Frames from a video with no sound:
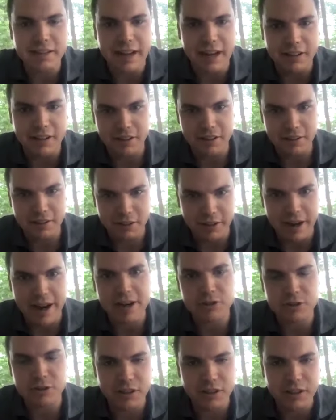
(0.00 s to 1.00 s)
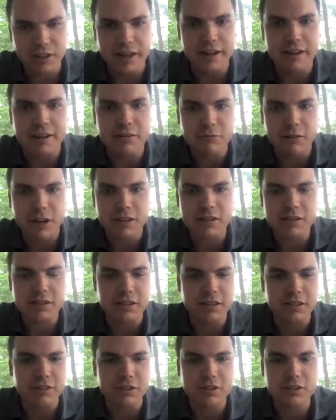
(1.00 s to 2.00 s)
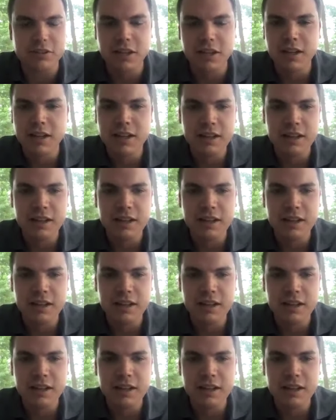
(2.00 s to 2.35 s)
Now that you're actually there in Ruston, just